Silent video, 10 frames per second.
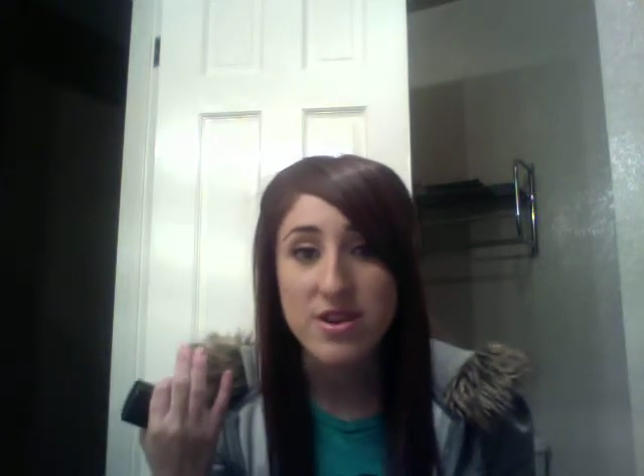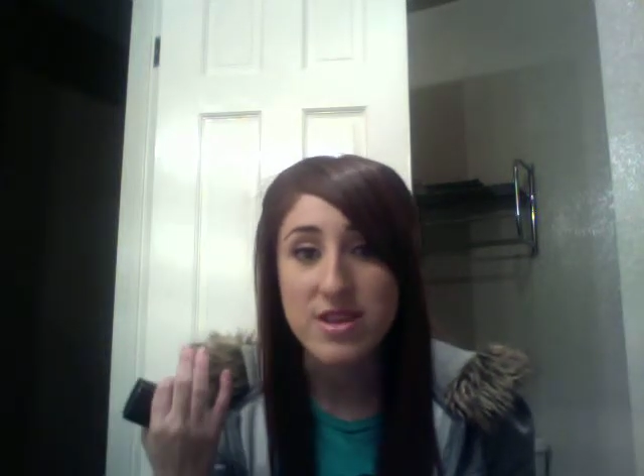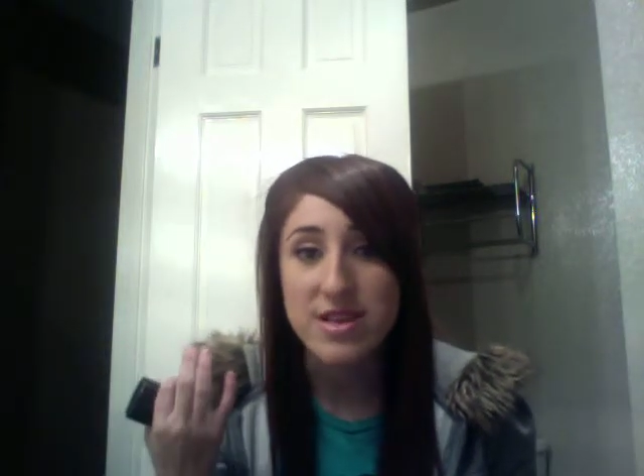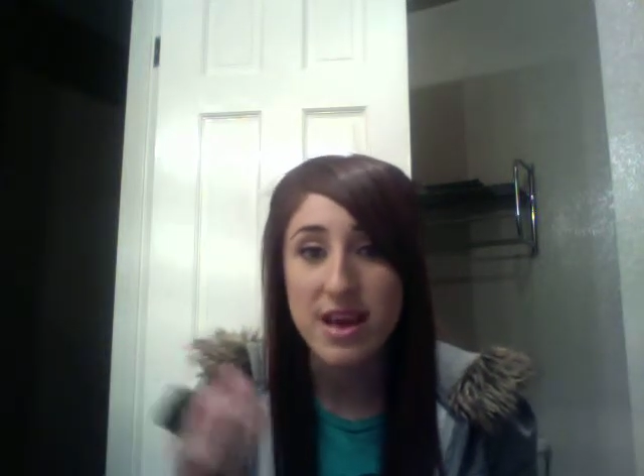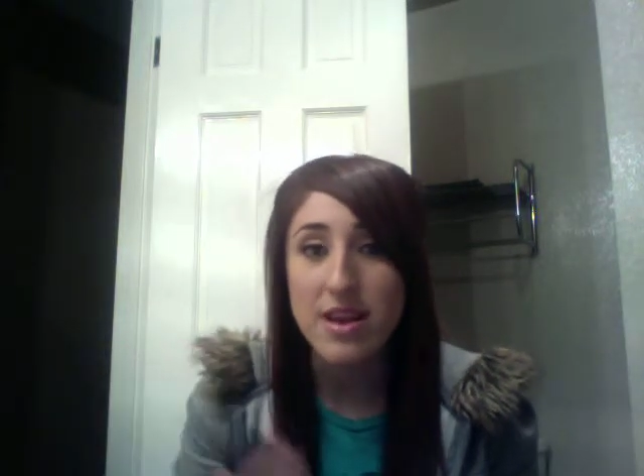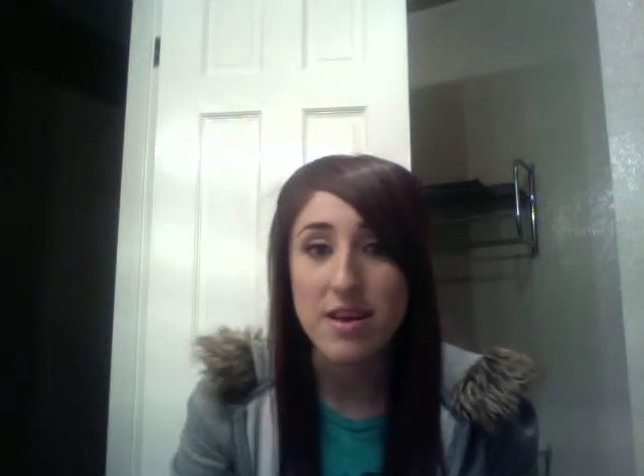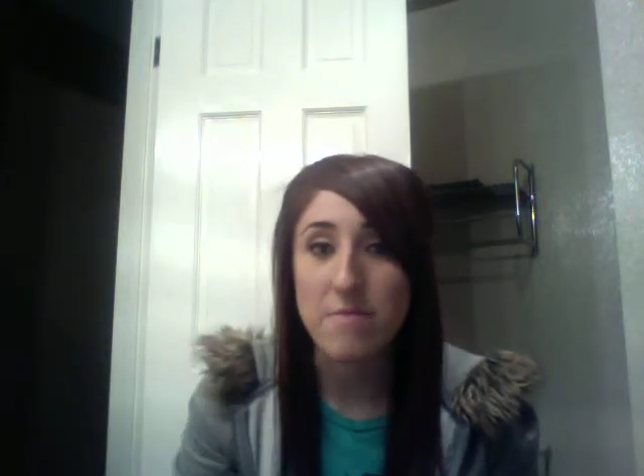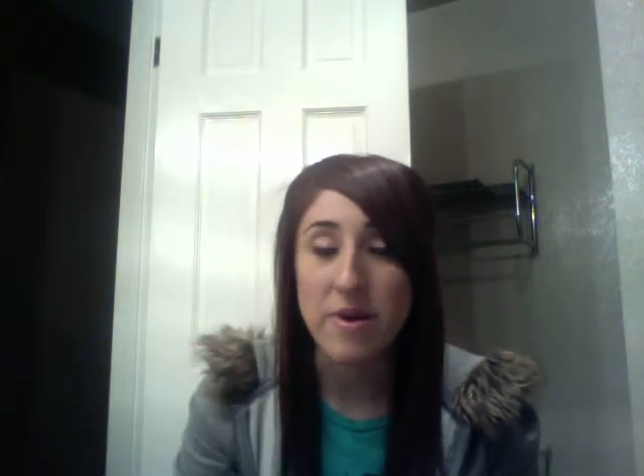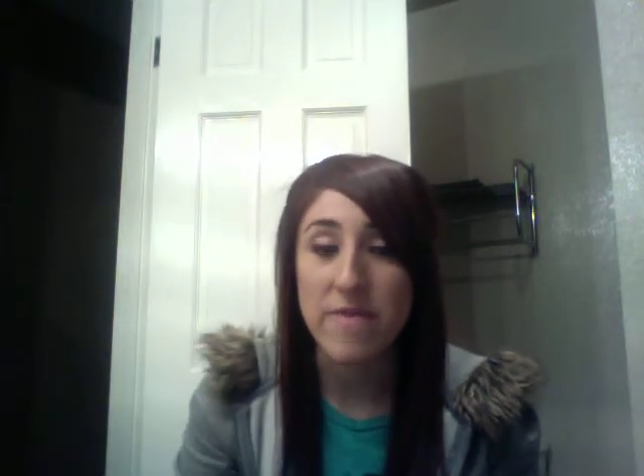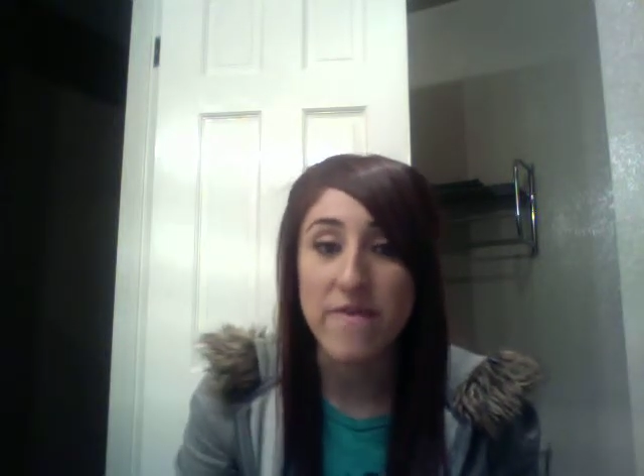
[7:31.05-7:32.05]
to set it,
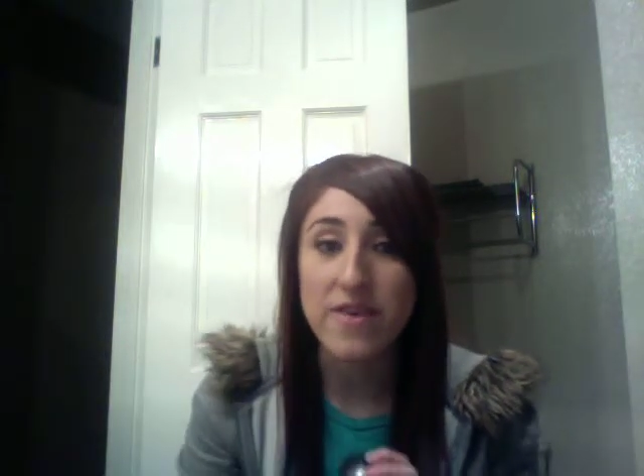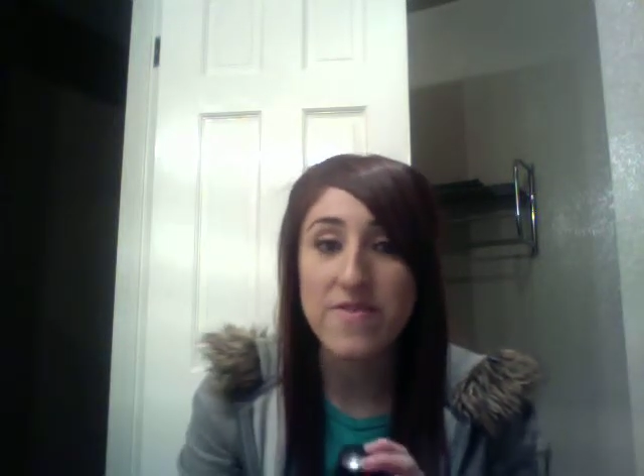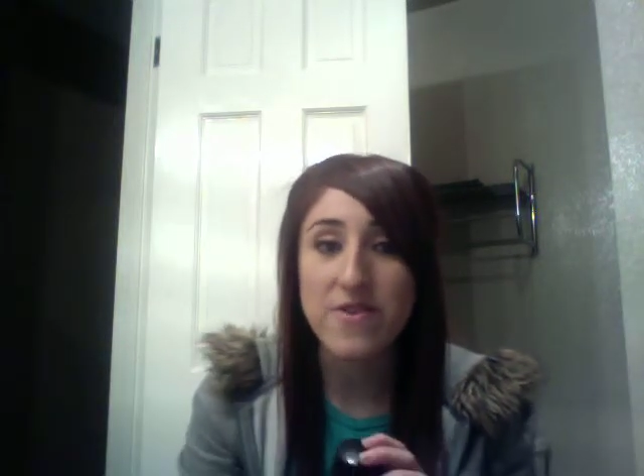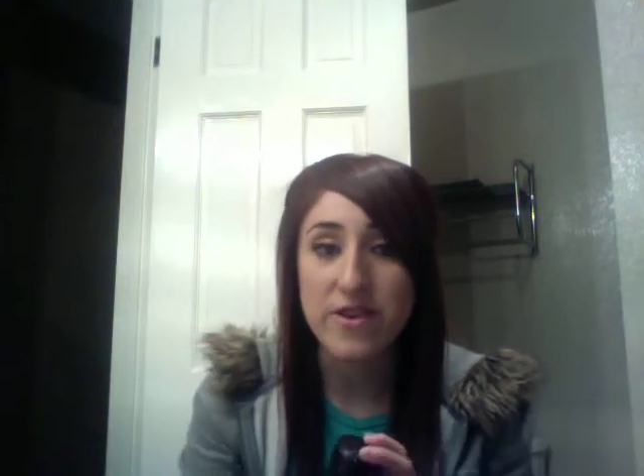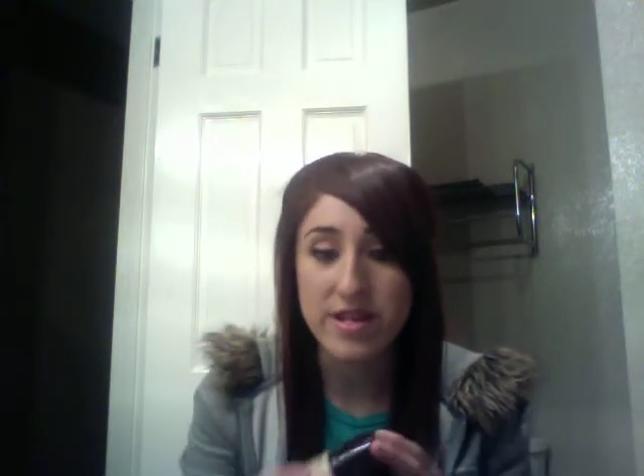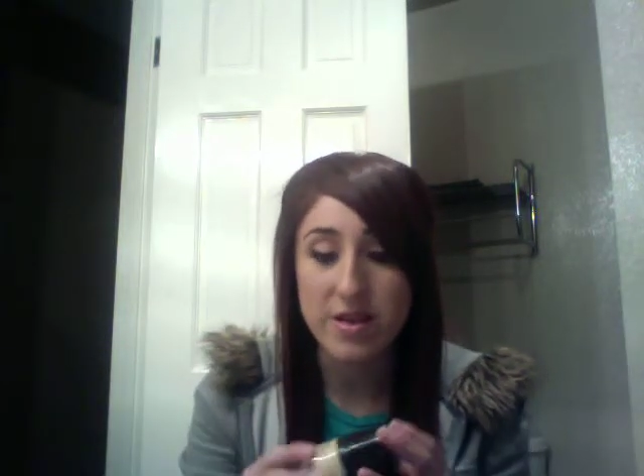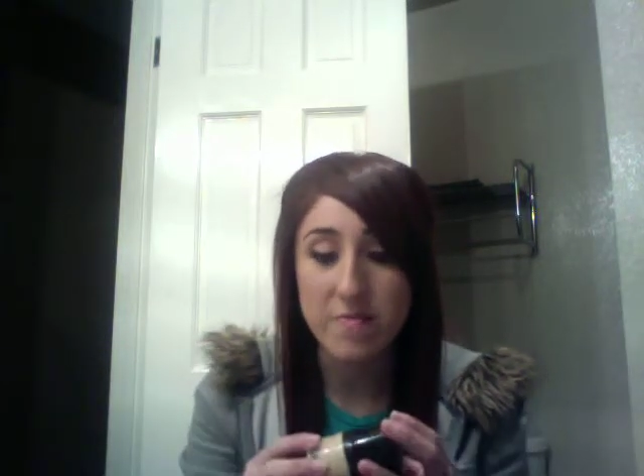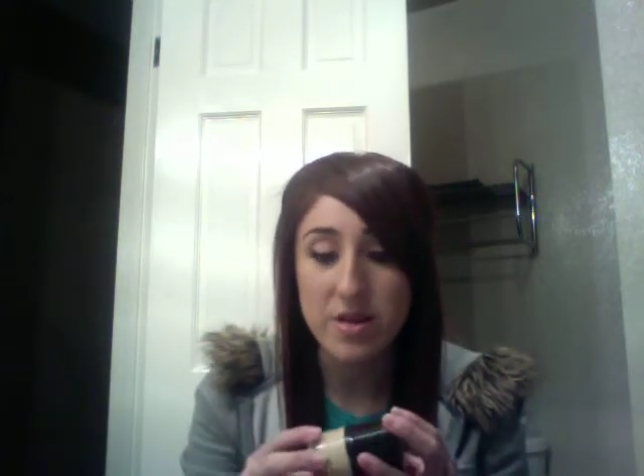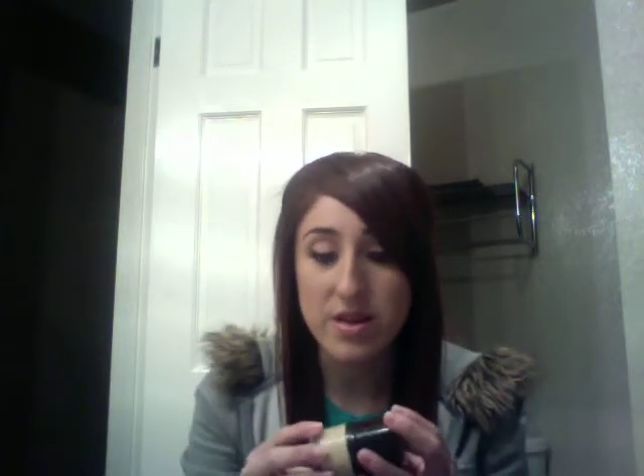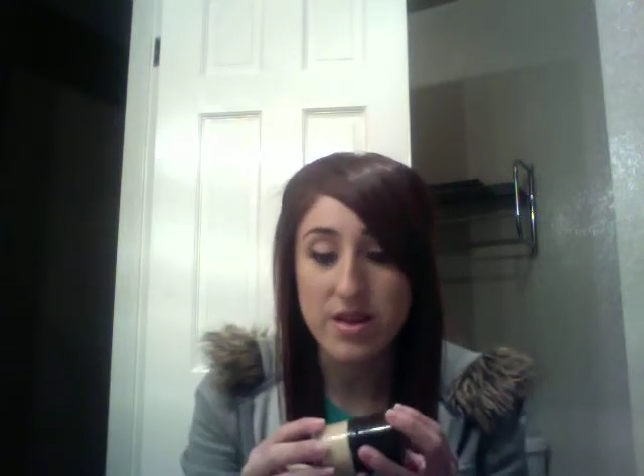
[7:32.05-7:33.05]
my face or anything,
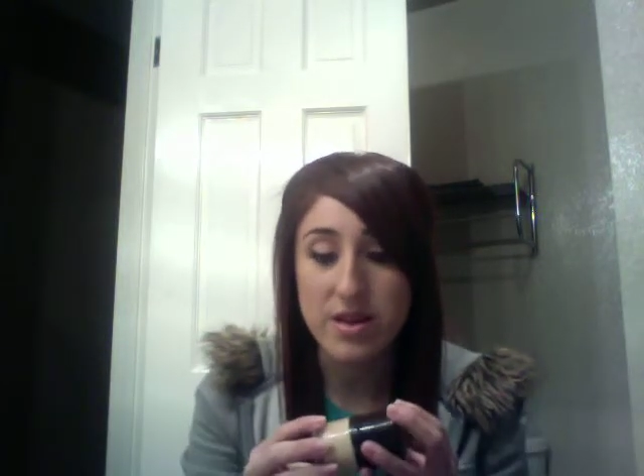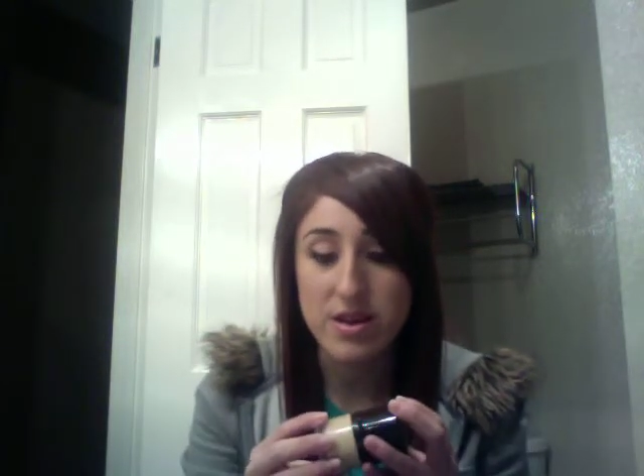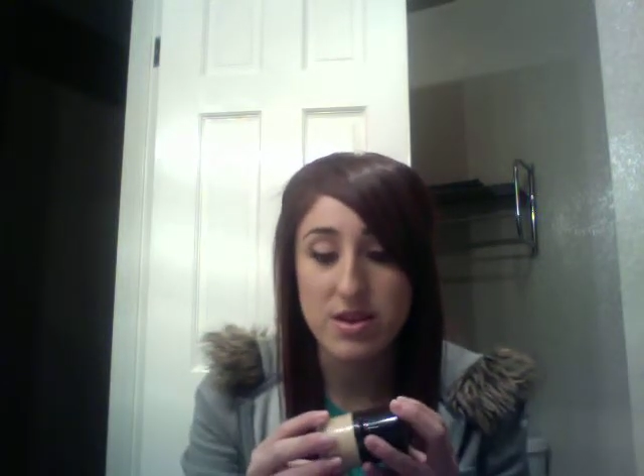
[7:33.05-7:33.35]
because